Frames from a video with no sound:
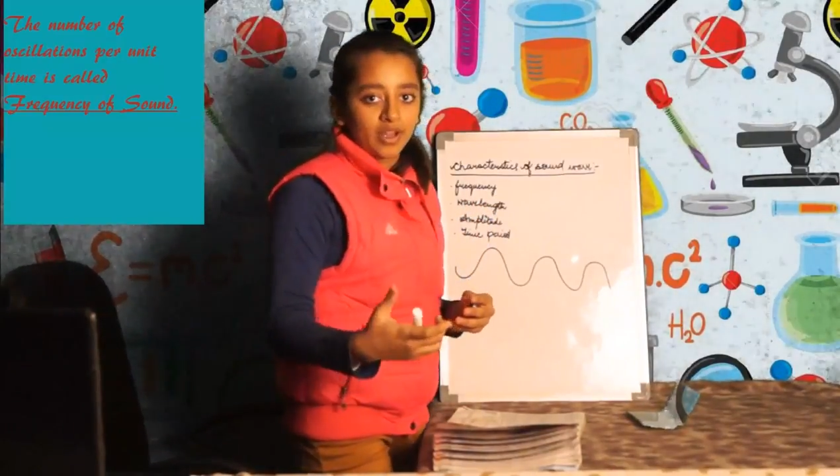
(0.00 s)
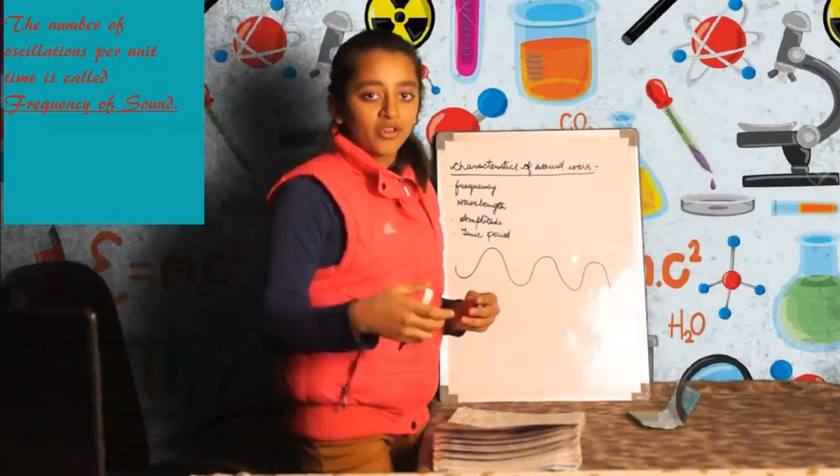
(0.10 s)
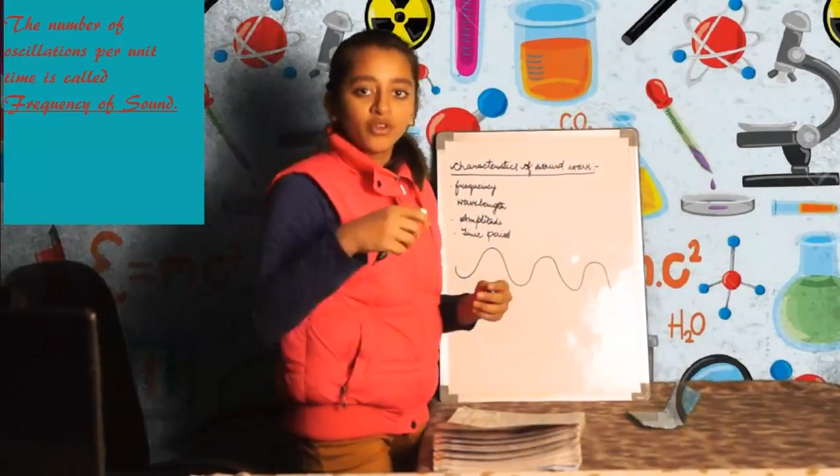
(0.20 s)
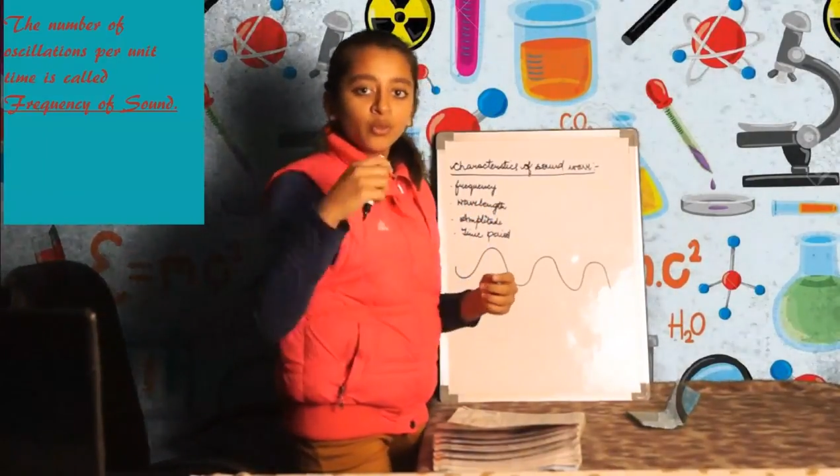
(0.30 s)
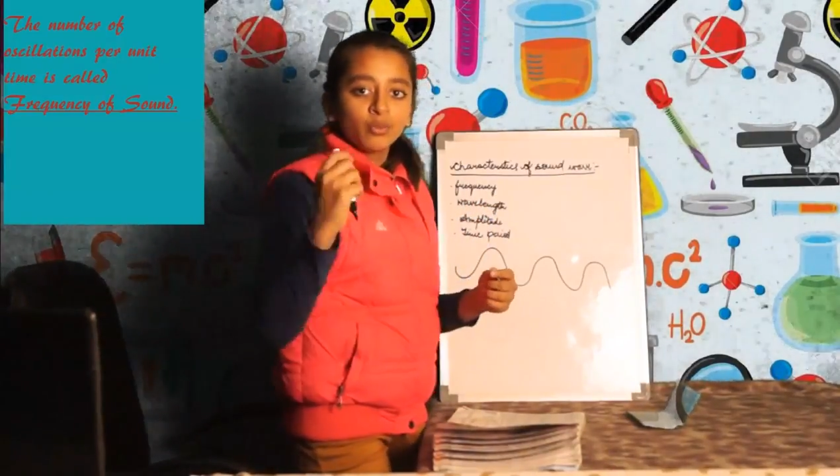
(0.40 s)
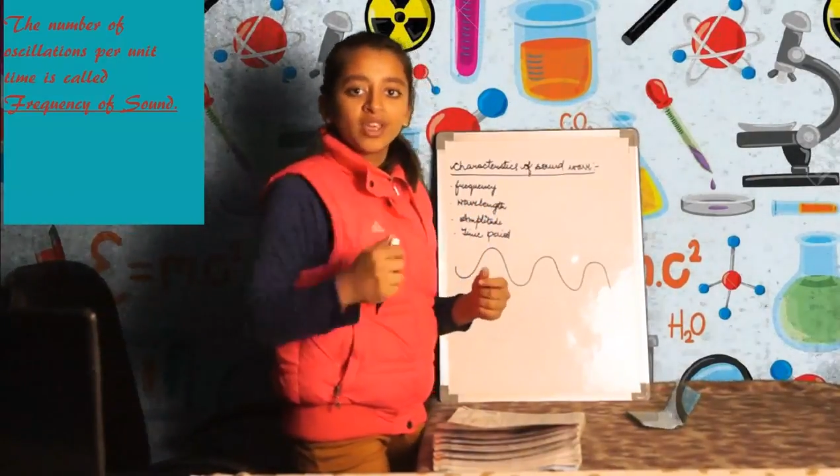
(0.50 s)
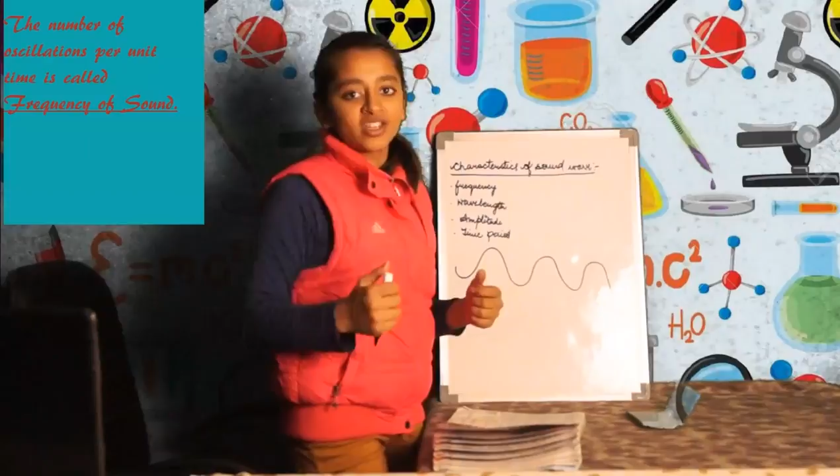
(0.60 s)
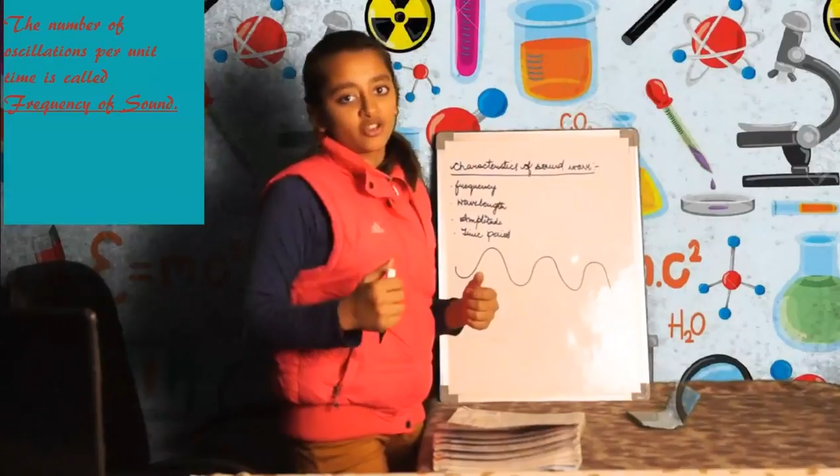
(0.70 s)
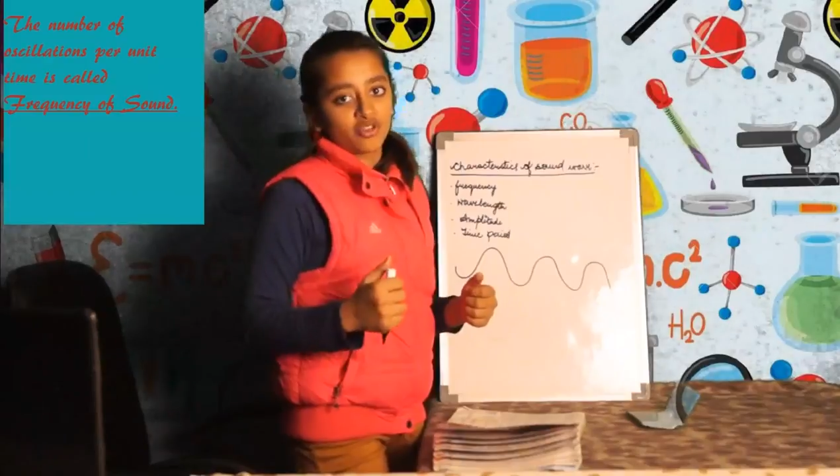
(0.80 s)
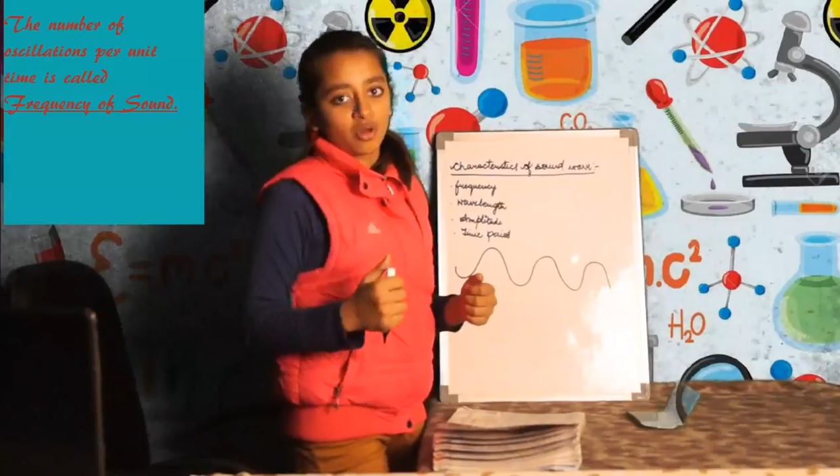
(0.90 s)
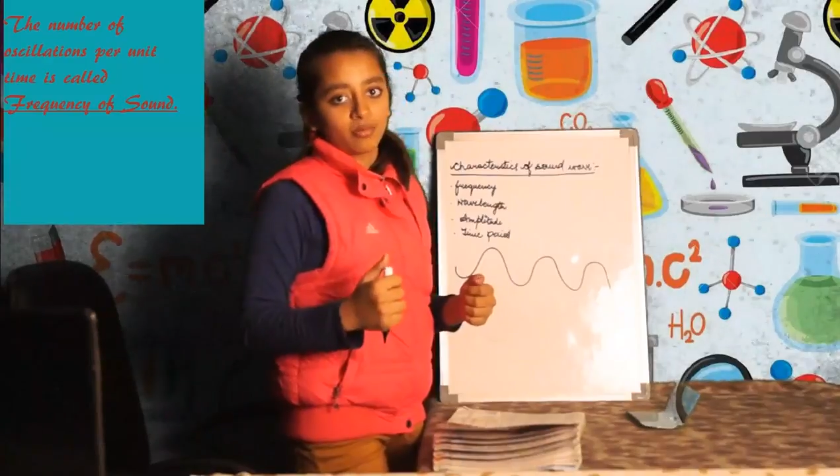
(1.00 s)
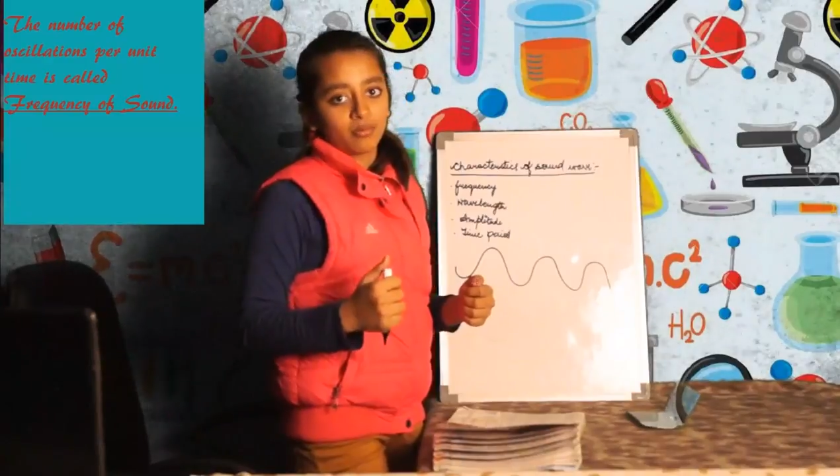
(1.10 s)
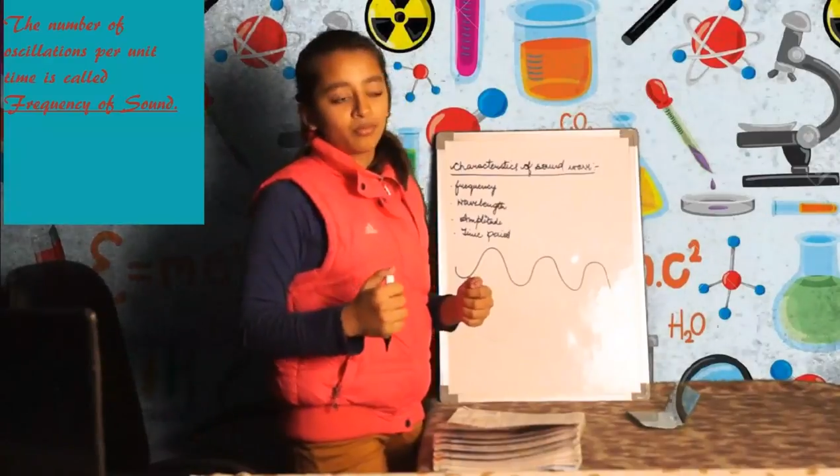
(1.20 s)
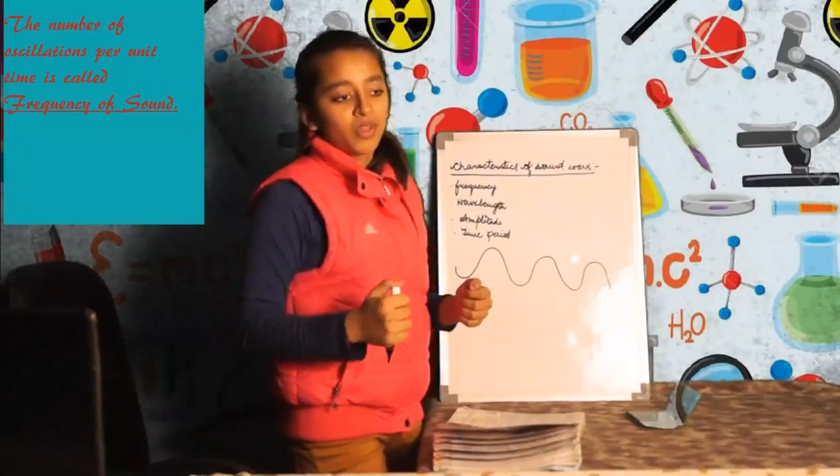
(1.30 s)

If you beat a drum